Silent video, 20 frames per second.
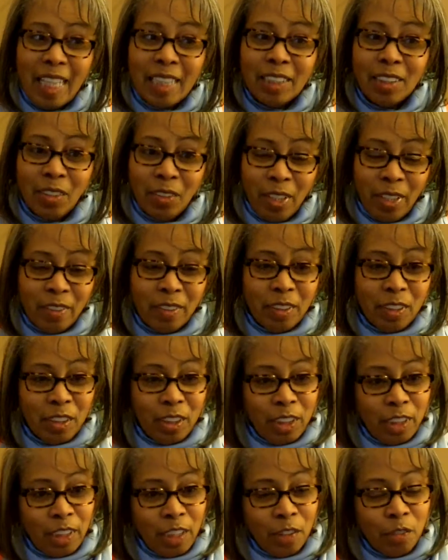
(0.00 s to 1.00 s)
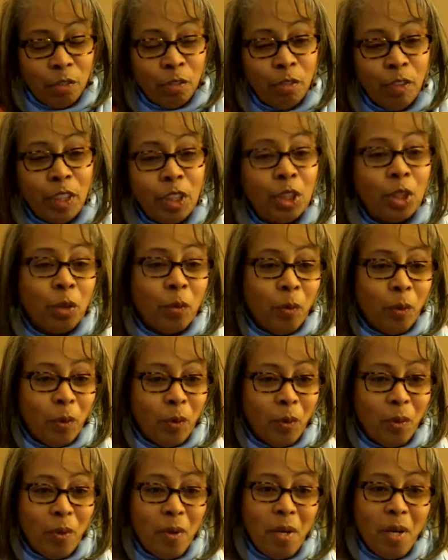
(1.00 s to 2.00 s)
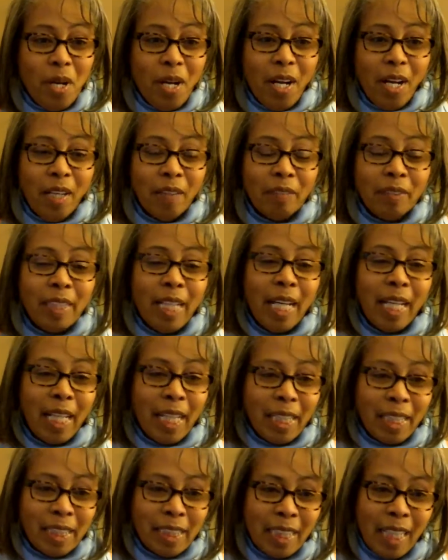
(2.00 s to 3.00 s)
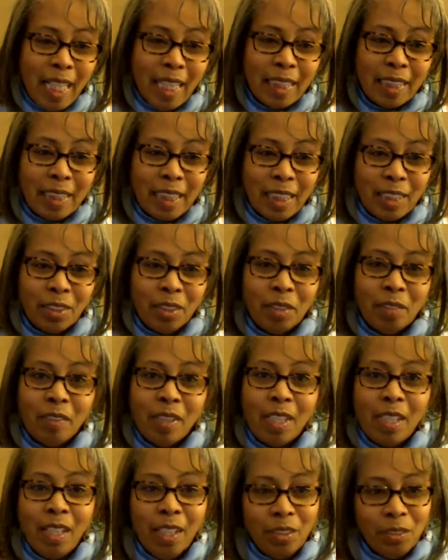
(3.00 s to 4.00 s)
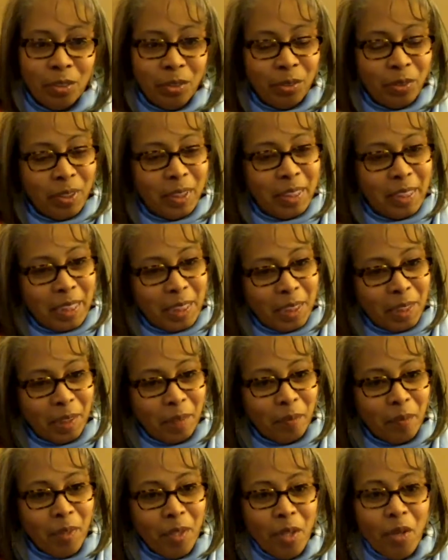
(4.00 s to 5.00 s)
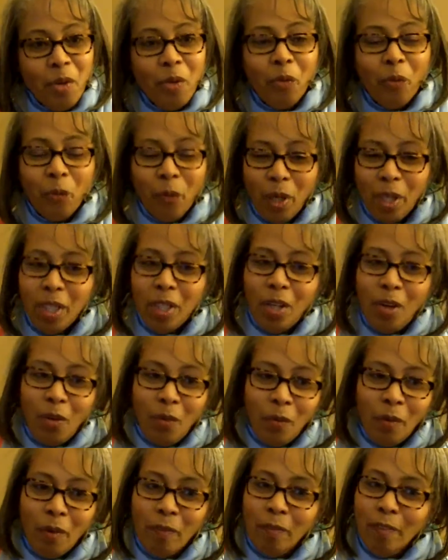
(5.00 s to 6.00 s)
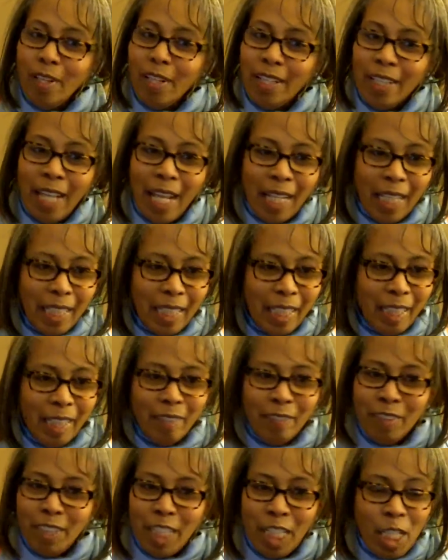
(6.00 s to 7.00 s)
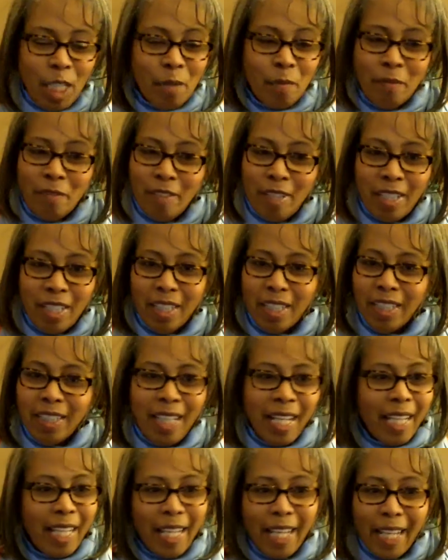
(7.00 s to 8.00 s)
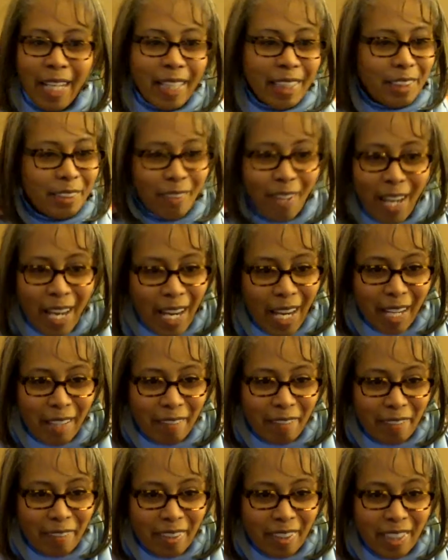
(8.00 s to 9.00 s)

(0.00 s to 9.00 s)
And so the ritual of taking the test is sort of a cultural system. We know when they leave DMV, they can't drive.